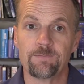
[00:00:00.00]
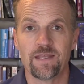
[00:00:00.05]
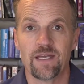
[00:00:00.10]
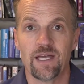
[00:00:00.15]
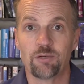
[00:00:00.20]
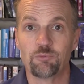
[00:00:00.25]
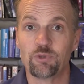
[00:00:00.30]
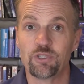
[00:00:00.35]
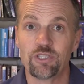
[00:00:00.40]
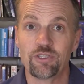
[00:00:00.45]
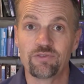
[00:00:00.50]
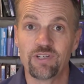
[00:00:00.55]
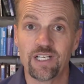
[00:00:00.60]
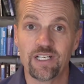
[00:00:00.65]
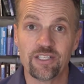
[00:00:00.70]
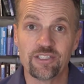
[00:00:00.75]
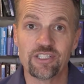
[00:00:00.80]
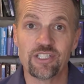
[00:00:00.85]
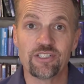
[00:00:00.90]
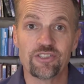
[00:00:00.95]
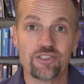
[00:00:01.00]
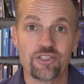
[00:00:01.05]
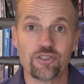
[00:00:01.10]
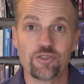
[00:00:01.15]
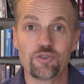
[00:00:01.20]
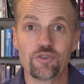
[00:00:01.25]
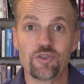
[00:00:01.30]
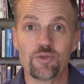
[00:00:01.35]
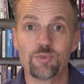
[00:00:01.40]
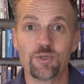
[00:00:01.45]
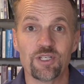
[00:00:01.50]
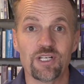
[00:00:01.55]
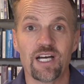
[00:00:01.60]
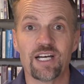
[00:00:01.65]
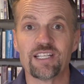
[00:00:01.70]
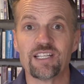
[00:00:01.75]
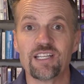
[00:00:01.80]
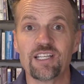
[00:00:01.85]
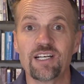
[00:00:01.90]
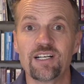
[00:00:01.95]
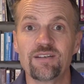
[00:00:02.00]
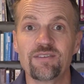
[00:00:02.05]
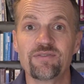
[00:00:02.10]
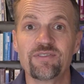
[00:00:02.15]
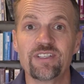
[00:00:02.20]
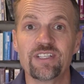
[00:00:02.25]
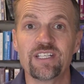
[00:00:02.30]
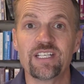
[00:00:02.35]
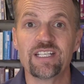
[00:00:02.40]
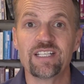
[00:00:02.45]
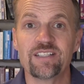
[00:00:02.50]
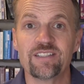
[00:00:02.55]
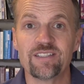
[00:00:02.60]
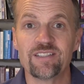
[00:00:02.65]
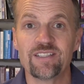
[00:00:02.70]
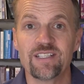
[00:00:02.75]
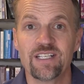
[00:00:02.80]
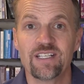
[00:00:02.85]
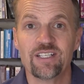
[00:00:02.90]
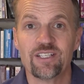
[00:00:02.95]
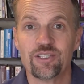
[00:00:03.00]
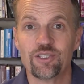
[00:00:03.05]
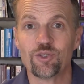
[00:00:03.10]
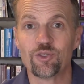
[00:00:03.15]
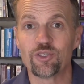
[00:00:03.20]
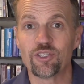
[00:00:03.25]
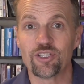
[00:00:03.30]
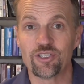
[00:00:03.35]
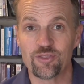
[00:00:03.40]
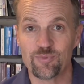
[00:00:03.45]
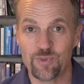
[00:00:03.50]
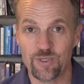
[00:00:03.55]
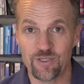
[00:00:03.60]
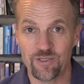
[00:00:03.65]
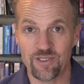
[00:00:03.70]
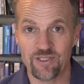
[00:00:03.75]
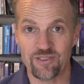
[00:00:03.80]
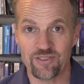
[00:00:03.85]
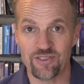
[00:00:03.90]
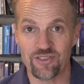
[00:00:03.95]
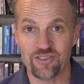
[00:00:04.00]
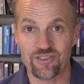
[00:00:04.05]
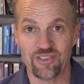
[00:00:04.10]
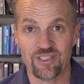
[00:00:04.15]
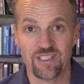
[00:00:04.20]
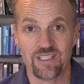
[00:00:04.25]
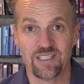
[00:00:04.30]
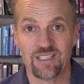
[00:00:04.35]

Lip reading: And when you've had a chance to use the book, I'd love to hear your experiences.